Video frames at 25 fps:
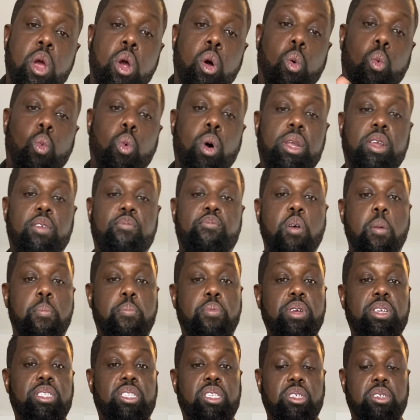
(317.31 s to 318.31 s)
Wonderful
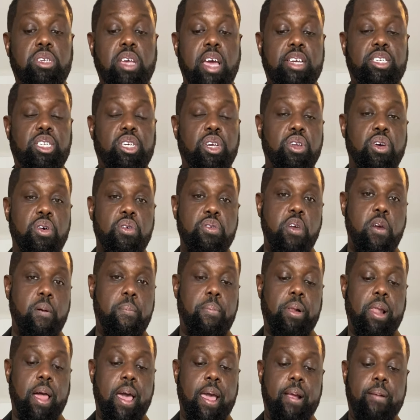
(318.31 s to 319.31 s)
presentation on your
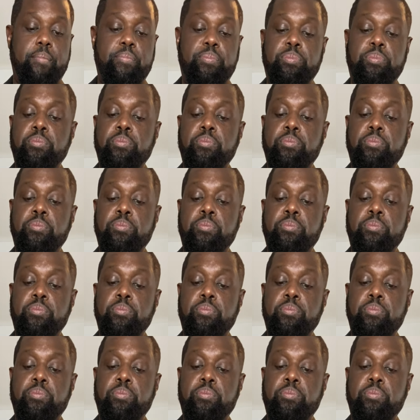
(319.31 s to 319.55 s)
plate.